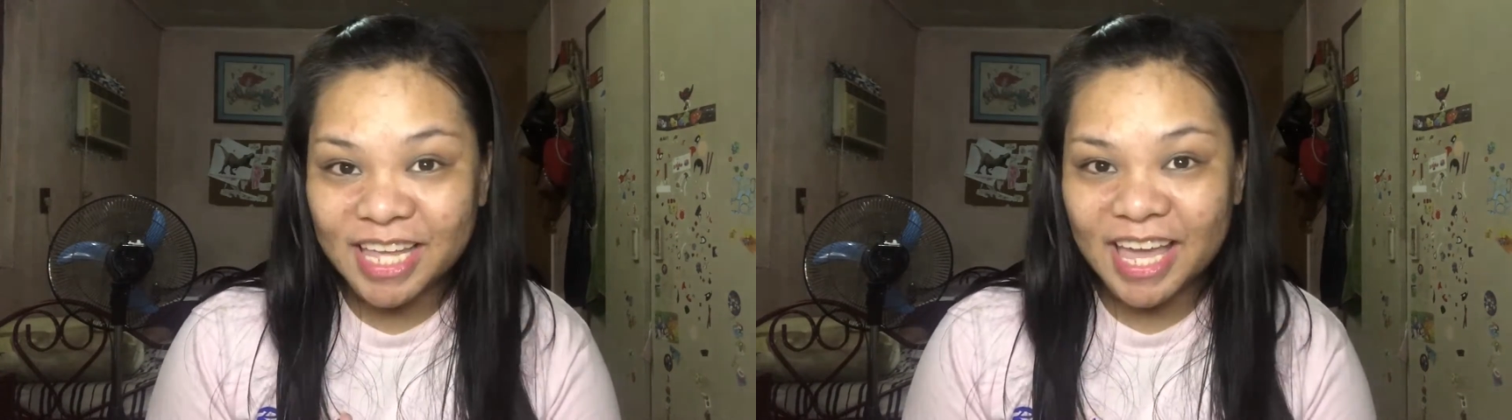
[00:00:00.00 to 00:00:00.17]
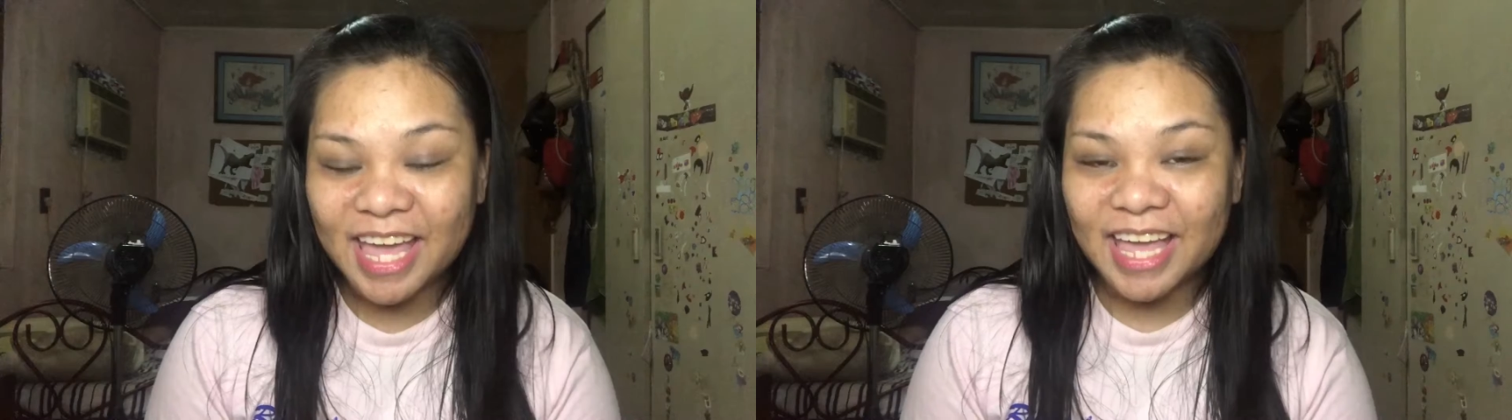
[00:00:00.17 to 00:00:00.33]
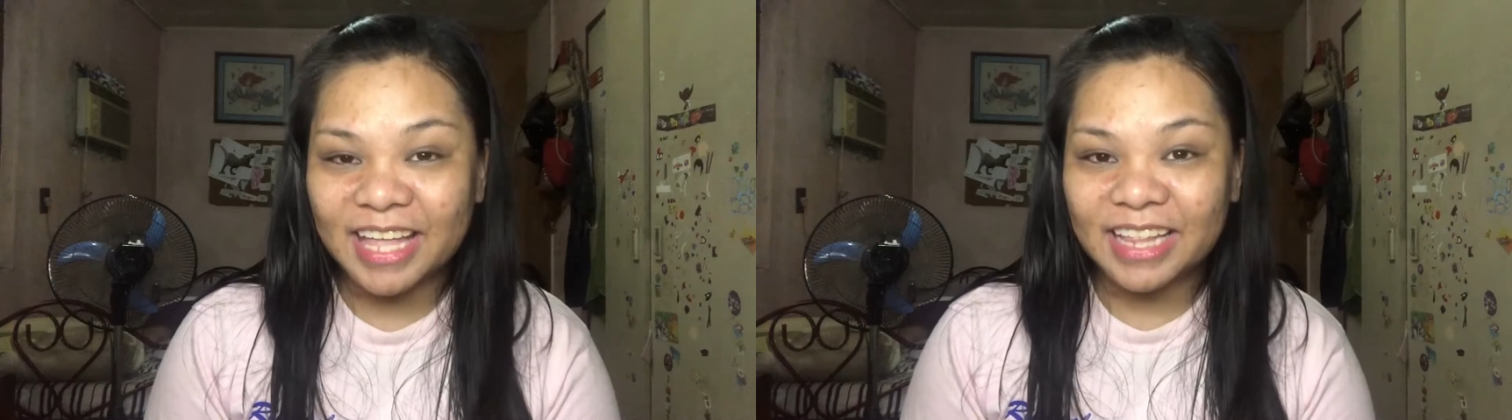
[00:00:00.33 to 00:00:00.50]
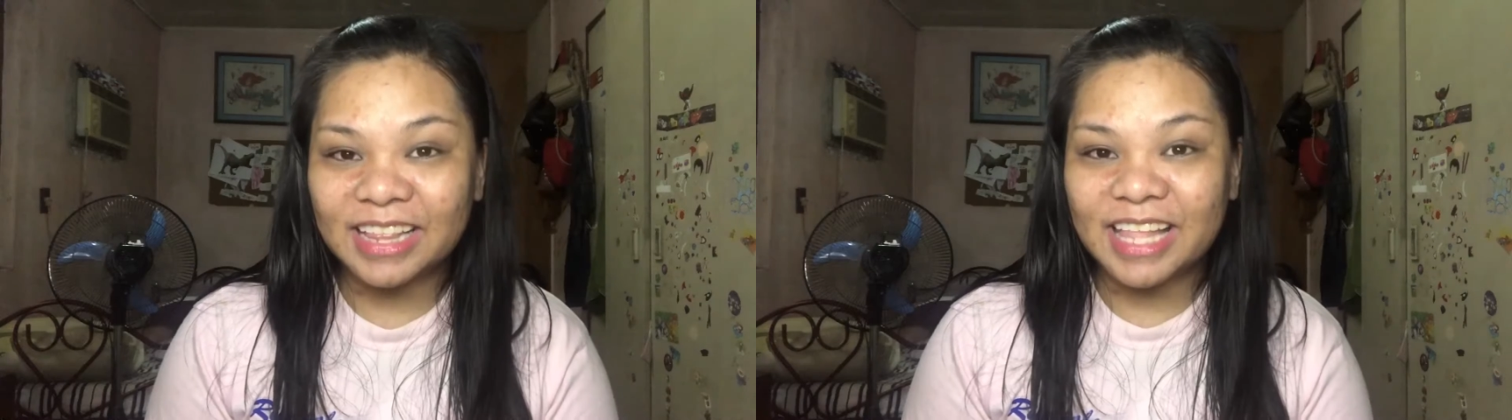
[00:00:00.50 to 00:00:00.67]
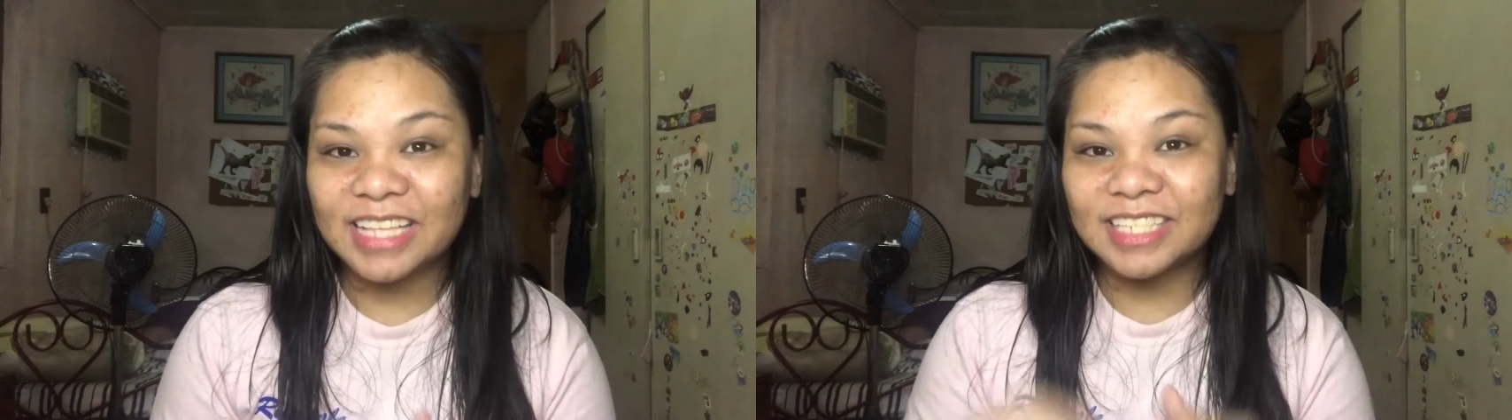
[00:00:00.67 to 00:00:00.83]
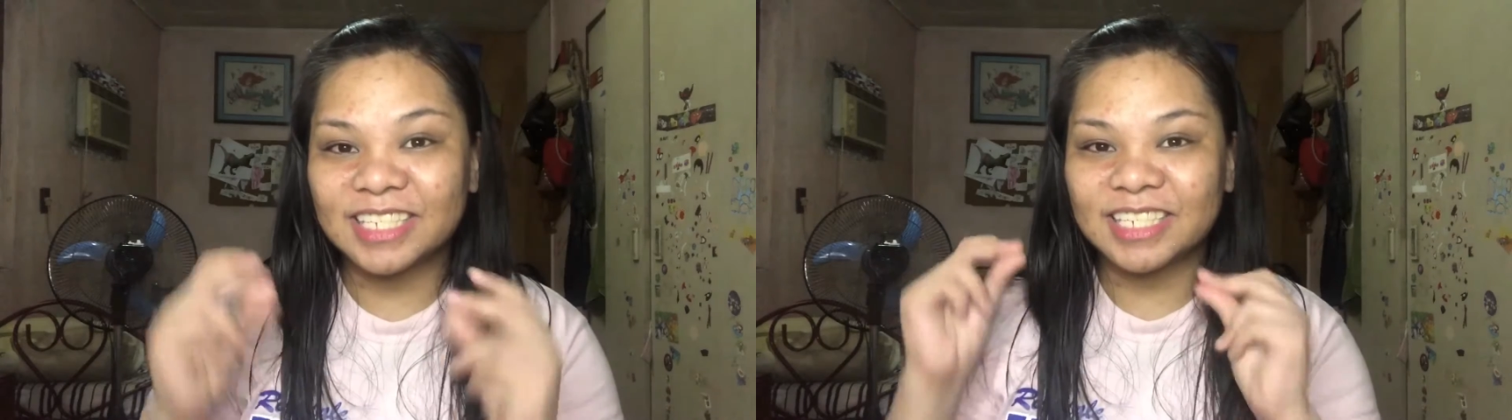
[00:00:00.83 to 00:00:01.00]
and
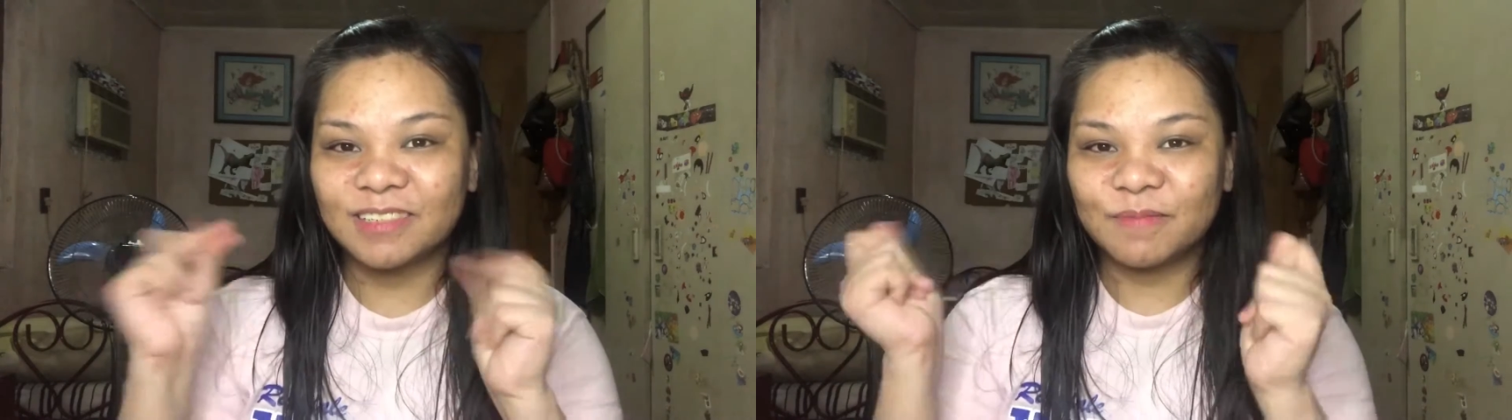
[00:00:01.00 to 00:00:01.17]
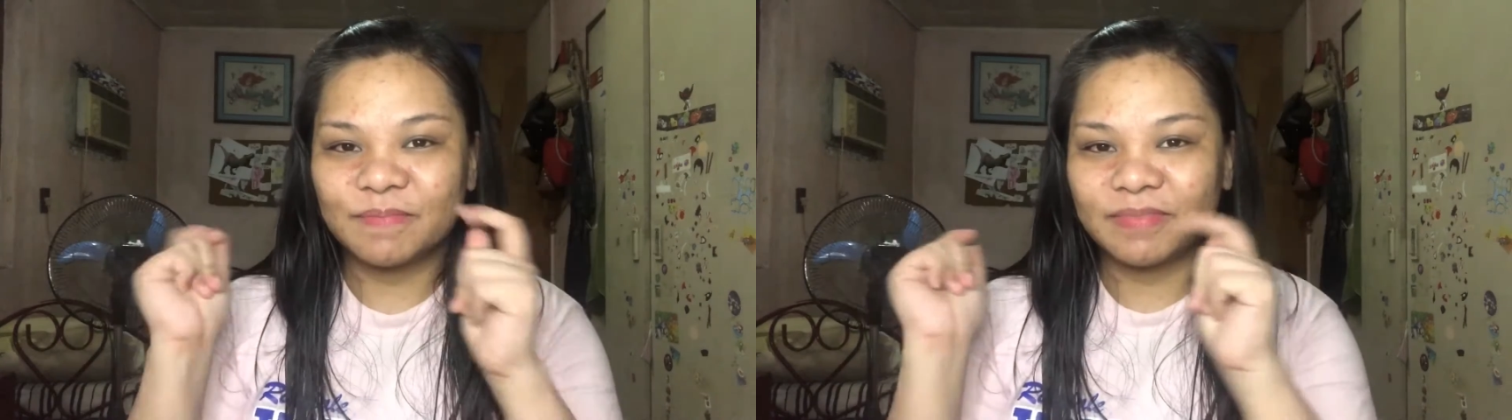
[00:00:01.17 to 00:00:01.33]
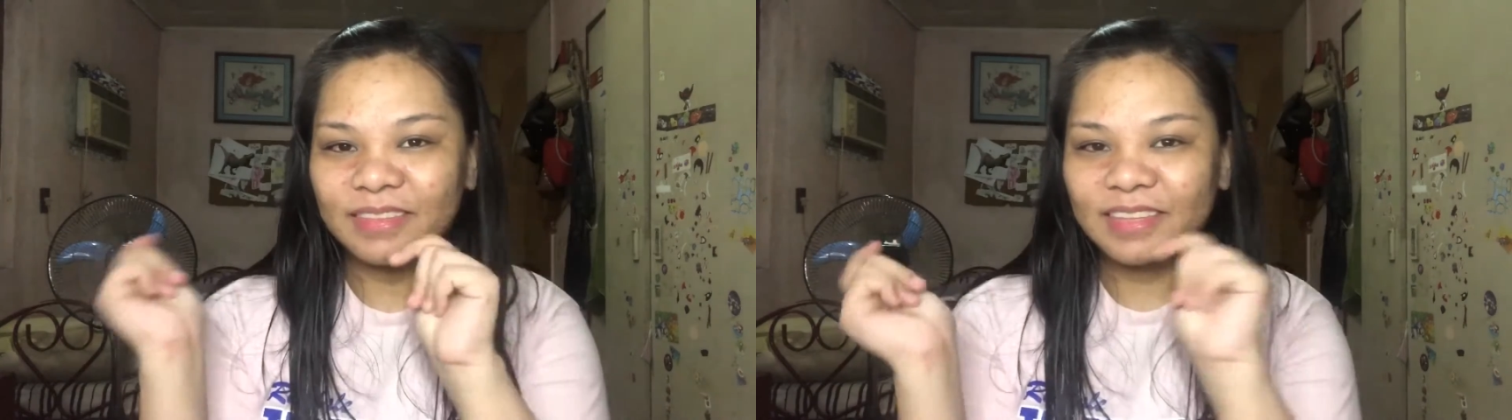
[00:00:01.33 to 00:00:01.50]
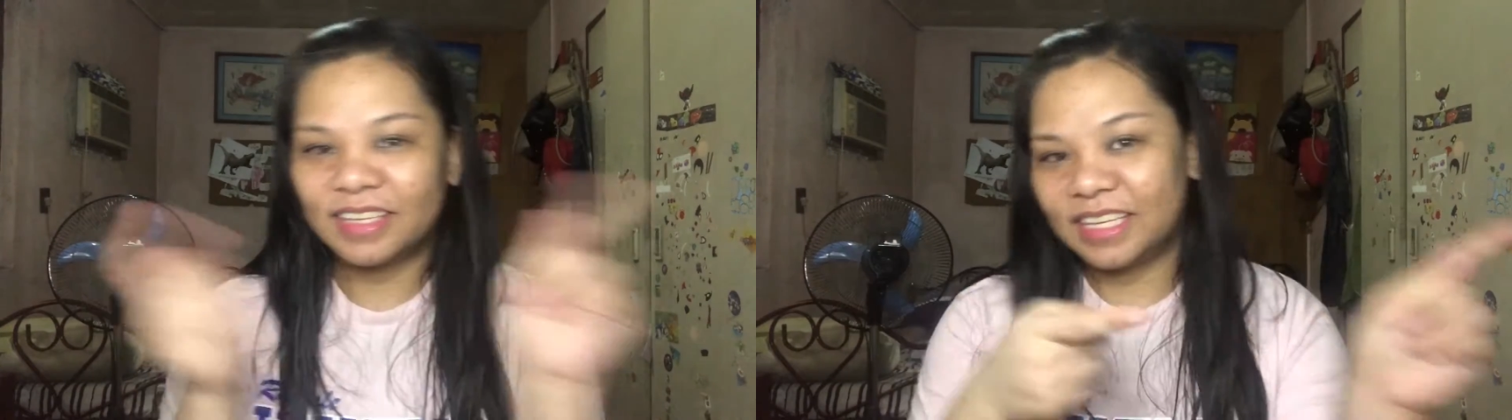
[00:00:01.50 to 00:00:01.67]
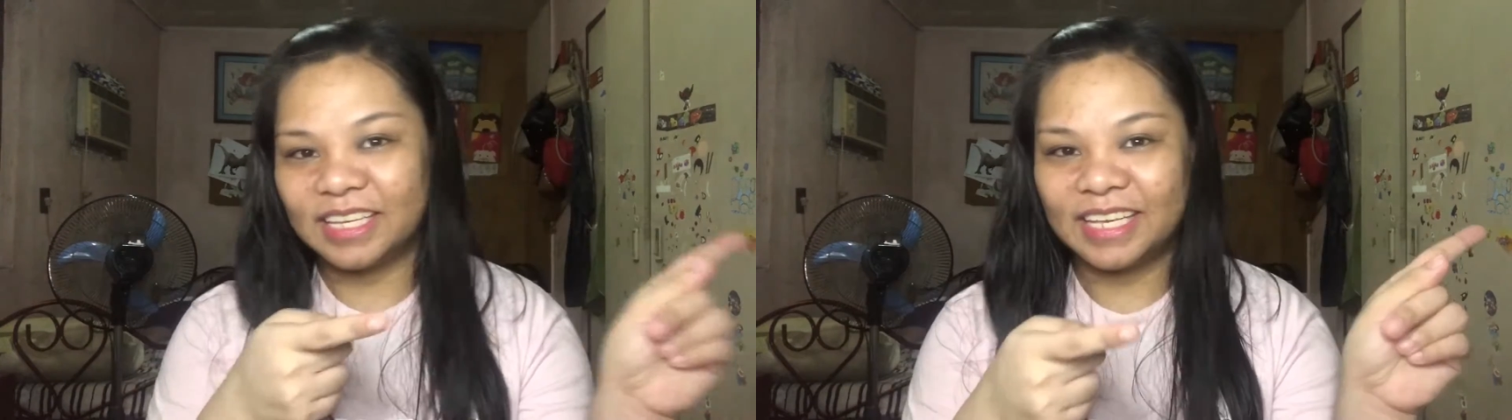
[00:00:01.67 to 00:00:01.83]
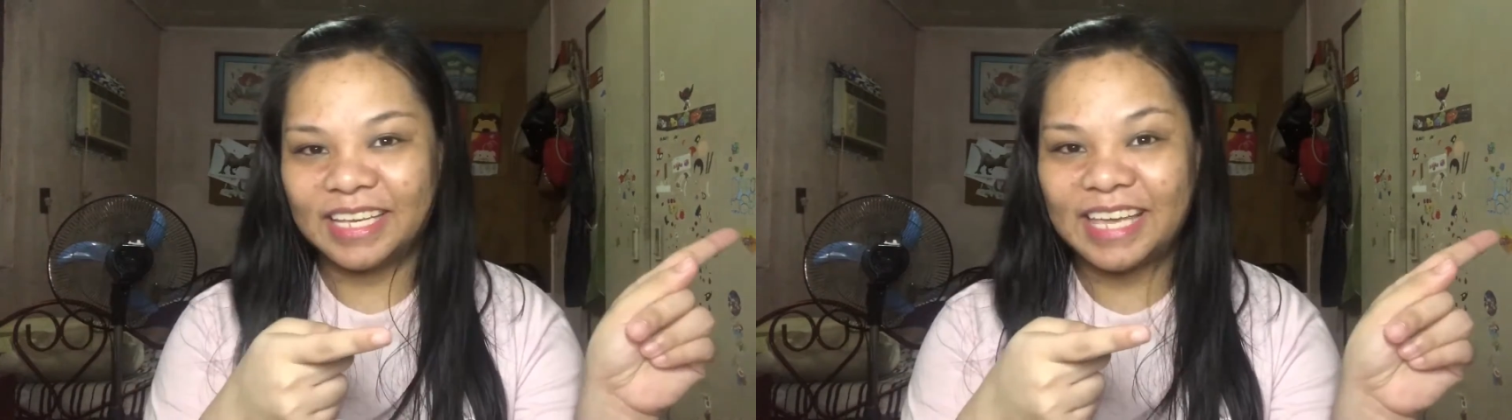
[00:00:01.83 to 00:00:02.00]
let's
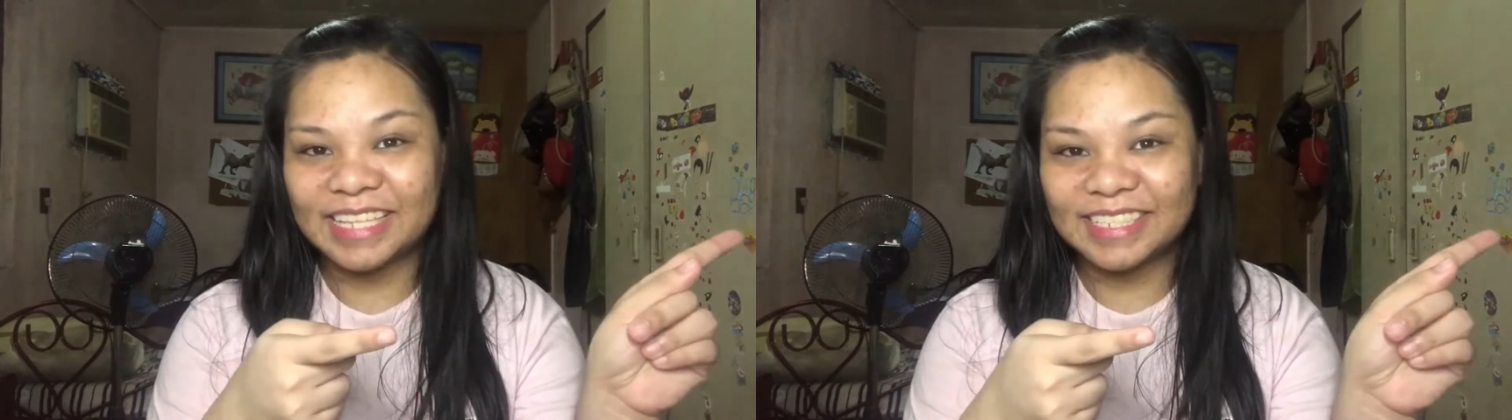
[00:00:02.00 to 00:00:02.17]
get